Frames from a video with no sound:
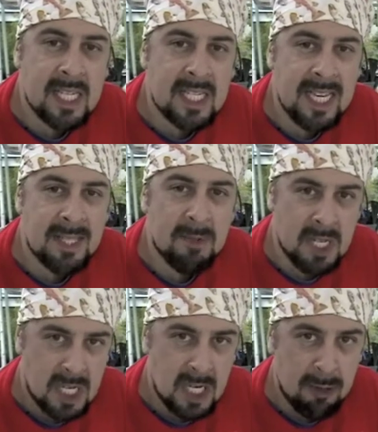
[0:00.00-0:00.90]

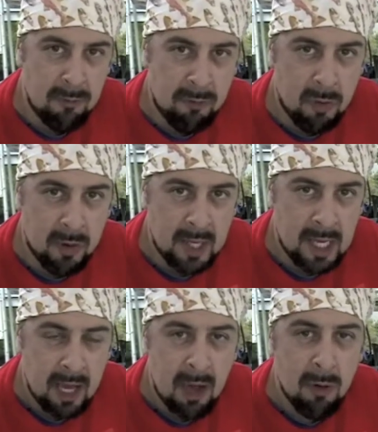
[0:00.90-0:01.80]
Assessment Team for the
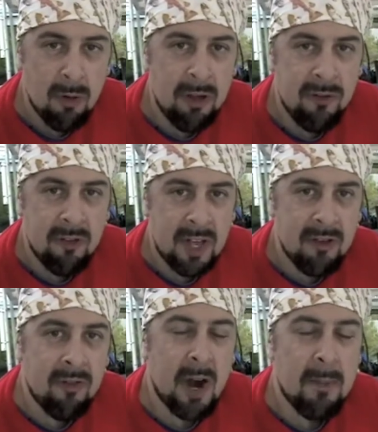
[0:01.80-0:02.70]
Reef
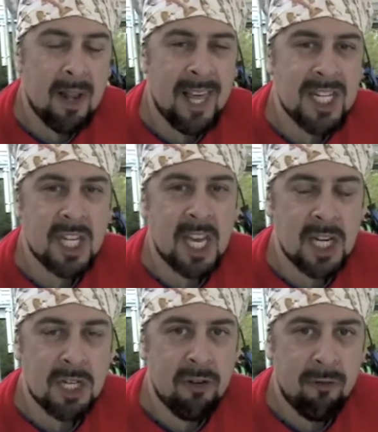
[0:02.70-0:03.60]
Environmental
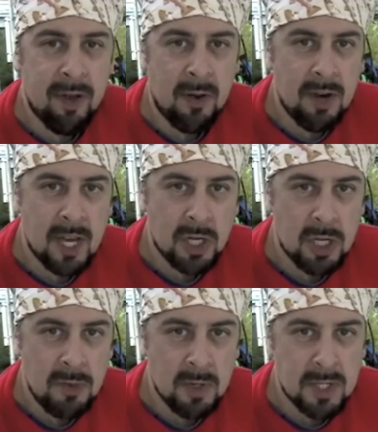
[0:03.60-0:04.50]
Education
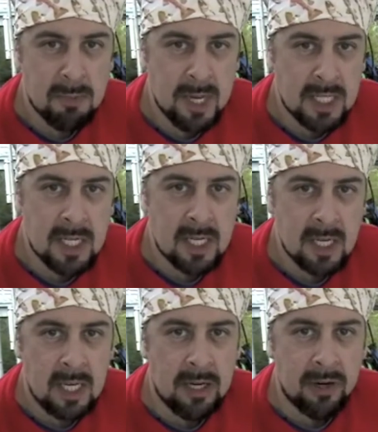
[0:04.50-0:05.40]
Foundation, which is
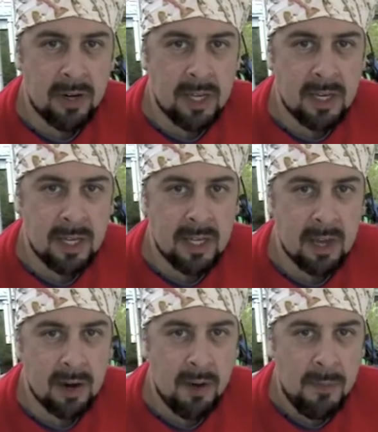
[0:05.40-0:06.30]
based here in Key
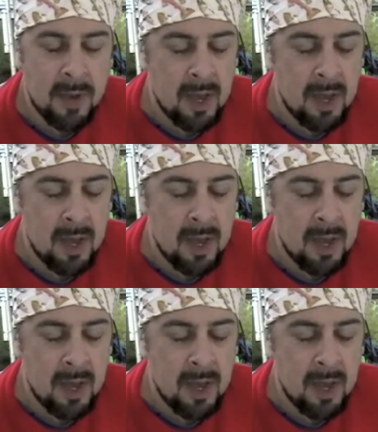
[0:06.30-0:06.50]
Largo.